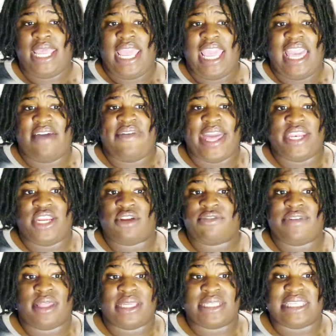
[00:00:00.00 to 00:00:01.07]
have had your
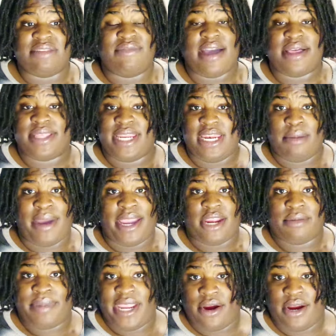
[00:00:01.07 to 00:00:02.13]
feelings invalidated by your
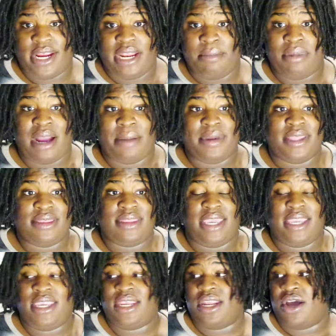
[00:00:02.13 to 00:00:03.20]
parent and probably
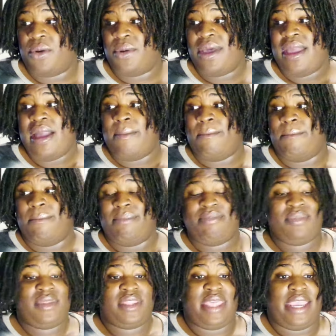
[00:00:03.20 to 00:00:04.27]
think, you know,
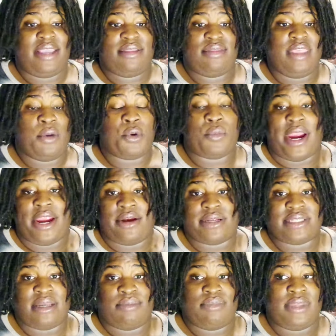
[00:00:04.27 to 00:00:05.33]
like they were right or
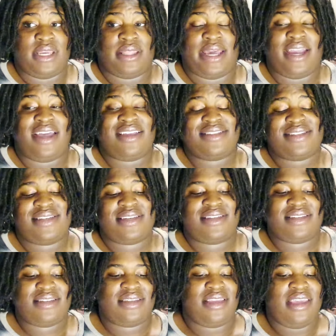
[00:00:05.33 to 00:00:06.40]
something. Like,
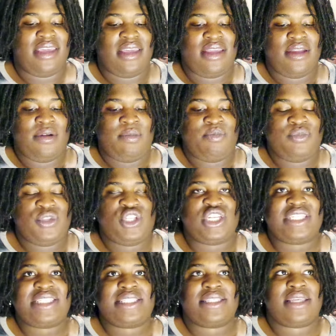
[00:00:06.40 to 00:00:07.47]

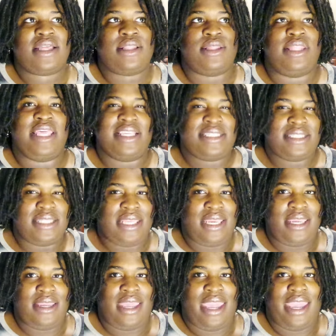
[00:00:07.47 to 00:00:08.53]
just
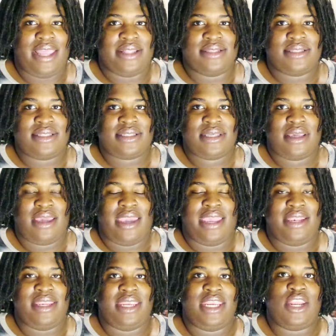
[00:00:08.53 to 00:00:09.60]
listening and
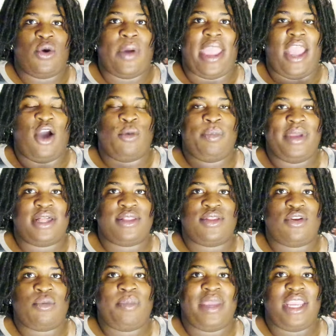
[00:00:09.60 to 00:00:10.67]
you know, helping a
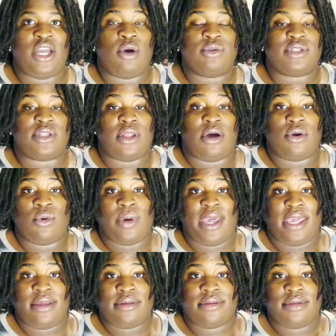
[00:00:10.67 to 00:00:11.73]
little bit goes a long
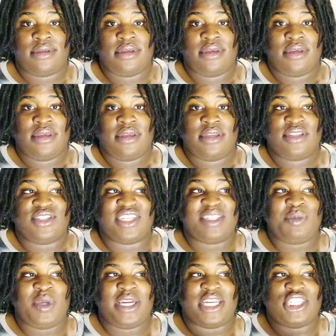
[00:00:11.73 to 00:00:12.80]
way. Just
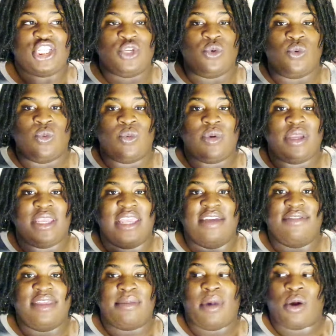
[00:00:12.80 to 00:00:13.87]
because you
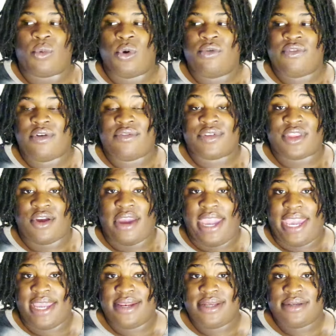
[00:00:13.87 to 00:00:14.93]
give them a roof over their
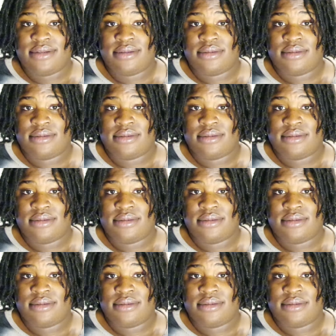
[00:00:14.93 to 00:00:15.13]
head